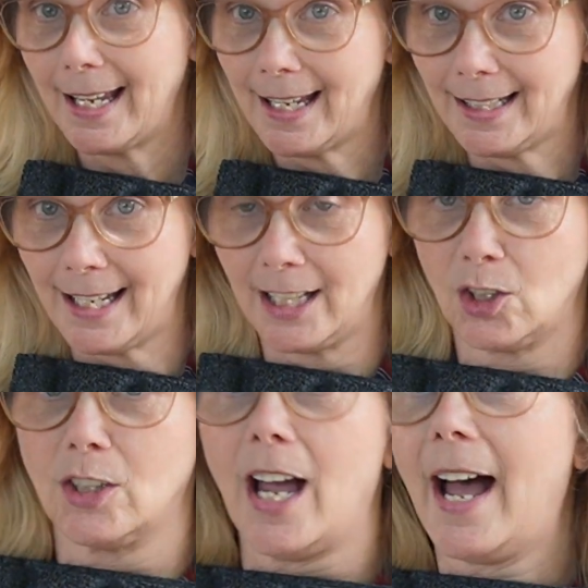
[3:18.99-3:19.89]
in
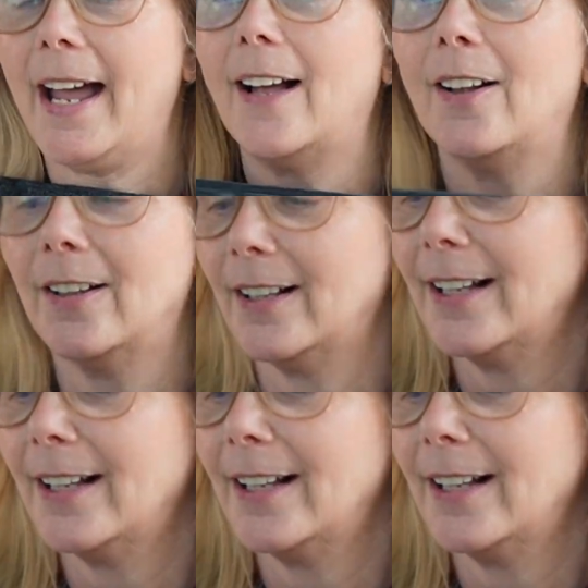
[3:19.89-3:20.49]
each tile.